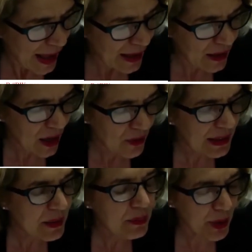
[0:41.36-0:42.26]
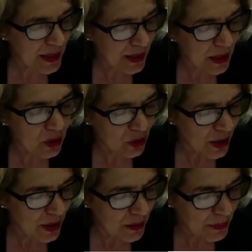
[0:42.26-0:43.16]
and currently president
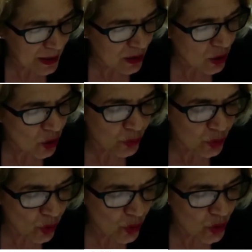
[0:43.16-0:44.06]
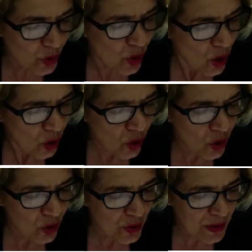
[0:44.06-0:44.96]
in Mexico of Todos
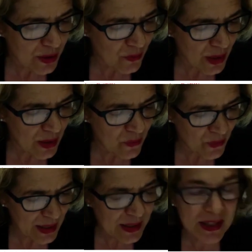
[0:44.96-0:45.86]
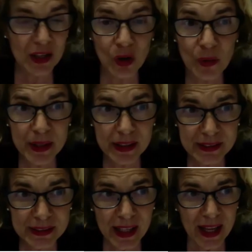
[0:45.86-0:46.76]
con los Infancia y
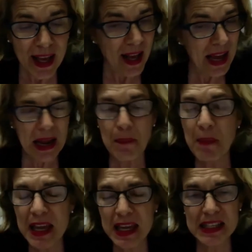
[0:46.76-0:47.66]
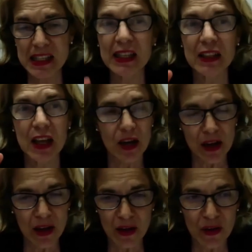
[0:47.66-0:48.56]
Jóvenes, an amazing
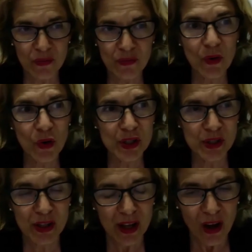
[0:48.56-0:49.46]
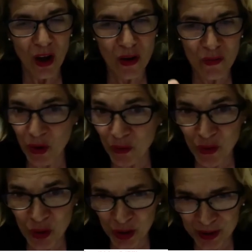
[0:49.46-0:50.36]
force of
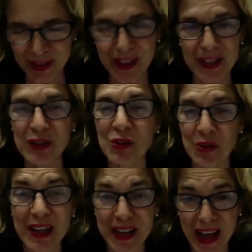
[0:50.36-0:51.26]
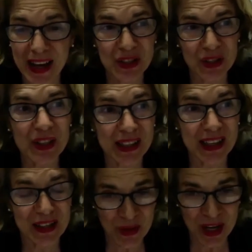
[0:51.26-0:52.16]
good to create action in
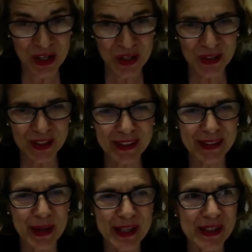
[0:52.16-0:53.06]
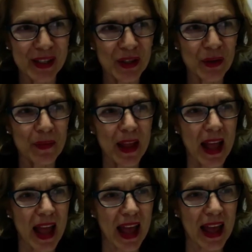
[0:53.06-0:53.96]
education in Mexico.
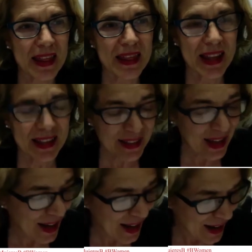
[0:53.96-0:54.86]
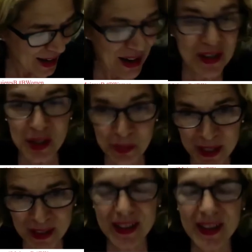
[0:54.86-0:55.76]
And then our
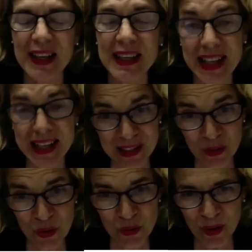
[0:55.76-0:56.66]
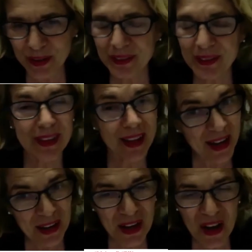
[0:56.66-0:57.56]
speaker, Leslee Udwin, that
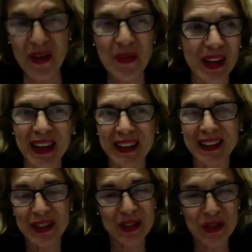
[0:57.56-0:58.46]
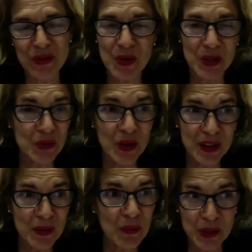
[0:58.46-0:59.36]
I love, and I think you are doing
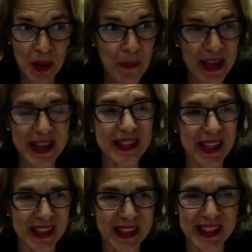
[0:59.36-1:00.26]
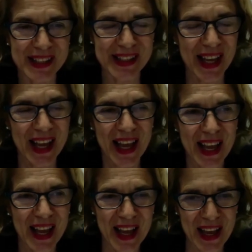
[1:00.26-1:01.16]
the most amazing things
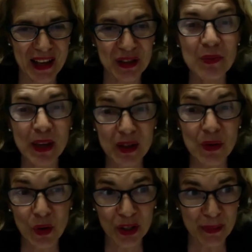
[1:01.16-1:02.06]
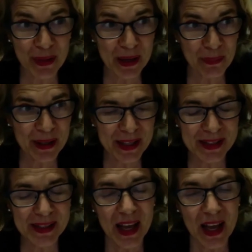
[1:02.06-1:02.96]
to make the world a better
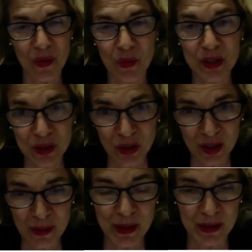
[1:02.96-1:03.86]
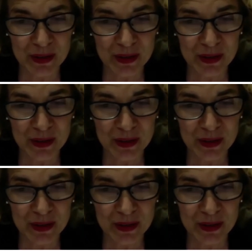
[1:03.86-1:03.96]
place. We'll talk about